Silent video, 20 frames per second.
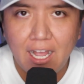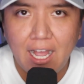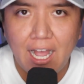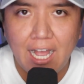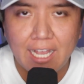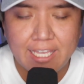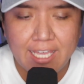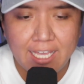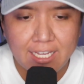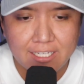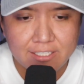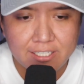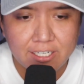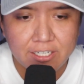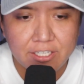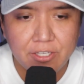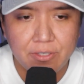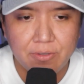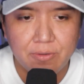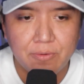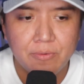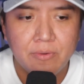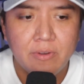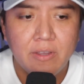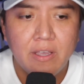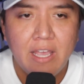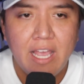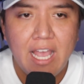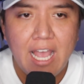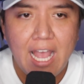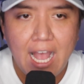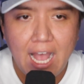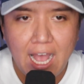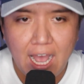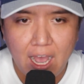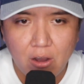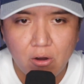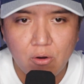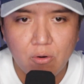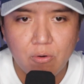I can't tell you
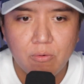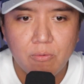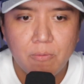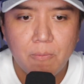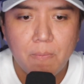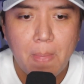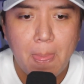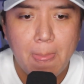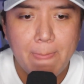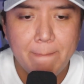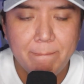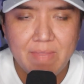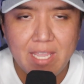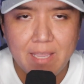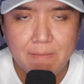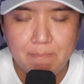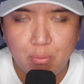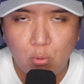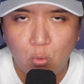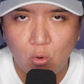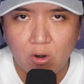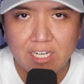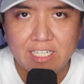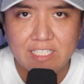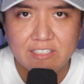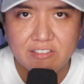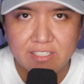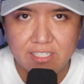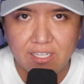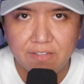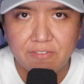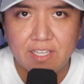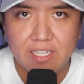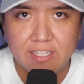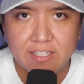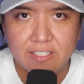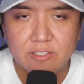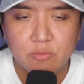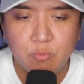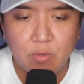how important and
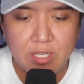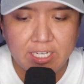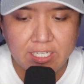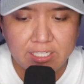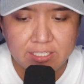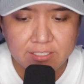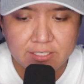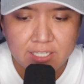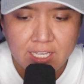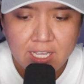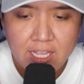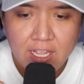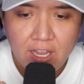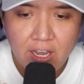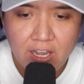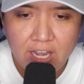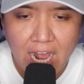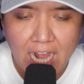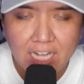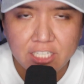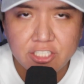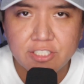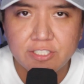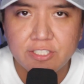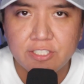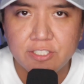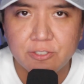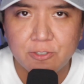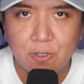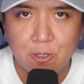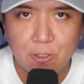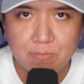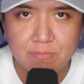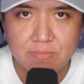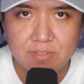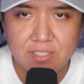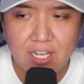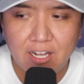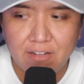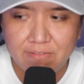significant this win is, not just in
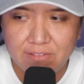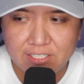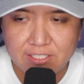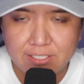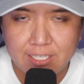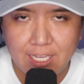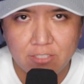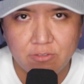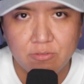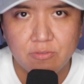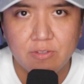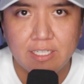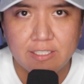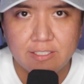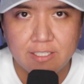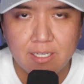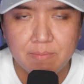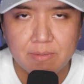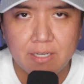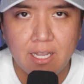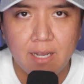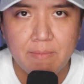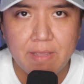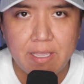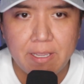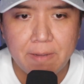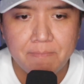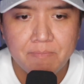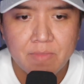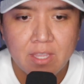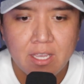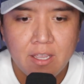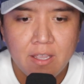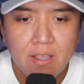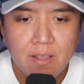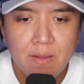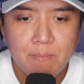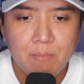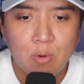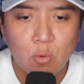terms of the schedule that's upcoming,
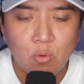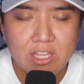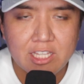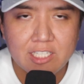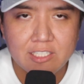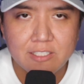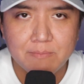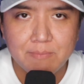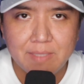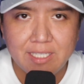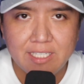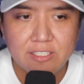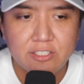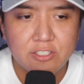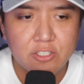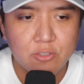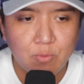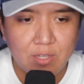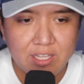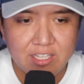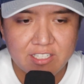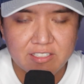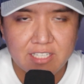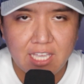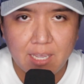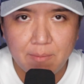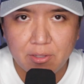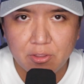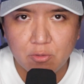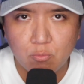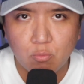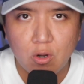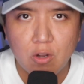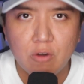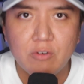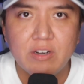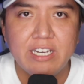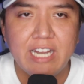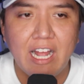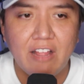but what this means to win this game on the
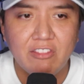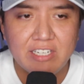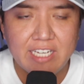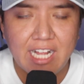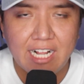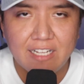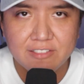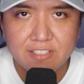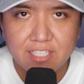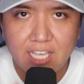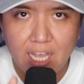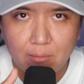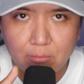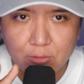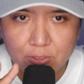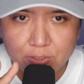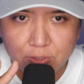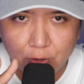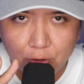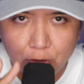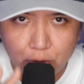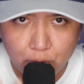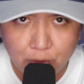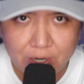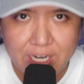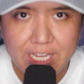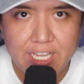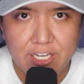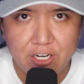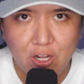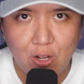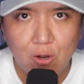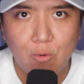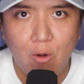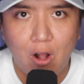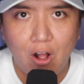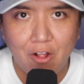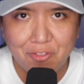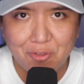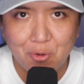road. And now the Dallas Cowboys are
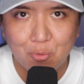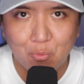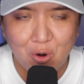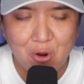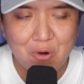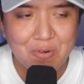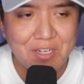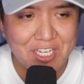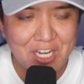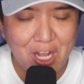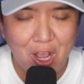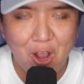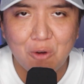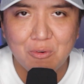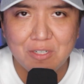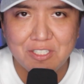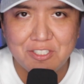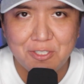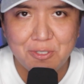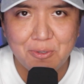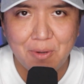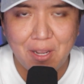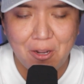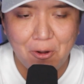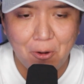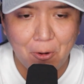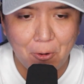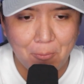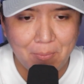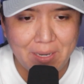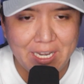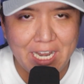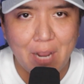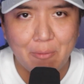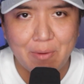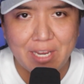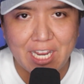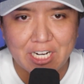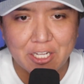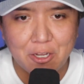3-0 on the road and 0-2 at home, and now
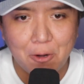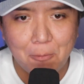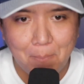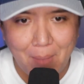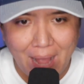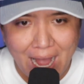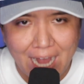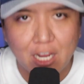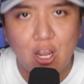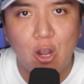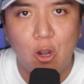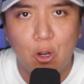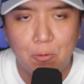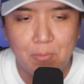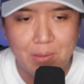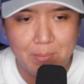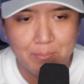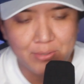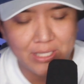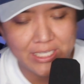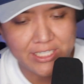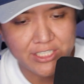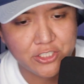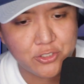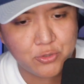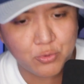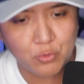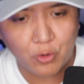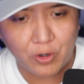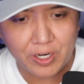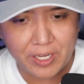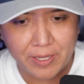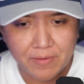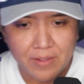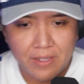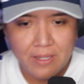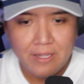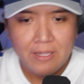we got to go back home and play Detroit.